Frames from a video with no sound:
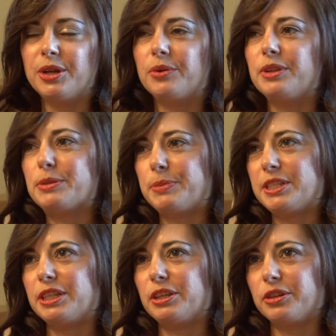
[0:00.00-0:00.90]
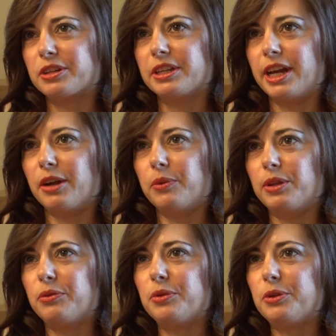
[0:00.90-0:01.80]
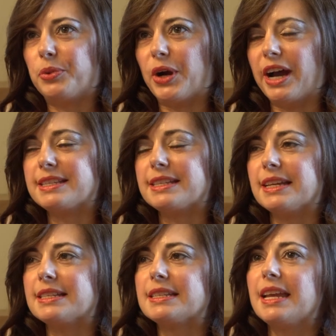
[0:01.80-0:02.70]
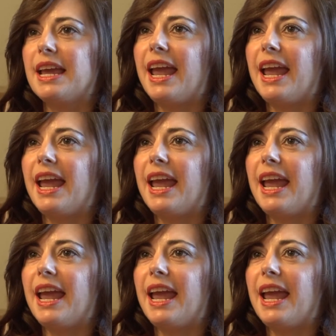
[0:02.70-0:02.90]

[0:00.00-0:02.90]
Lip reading: Well, this particular client went through the process,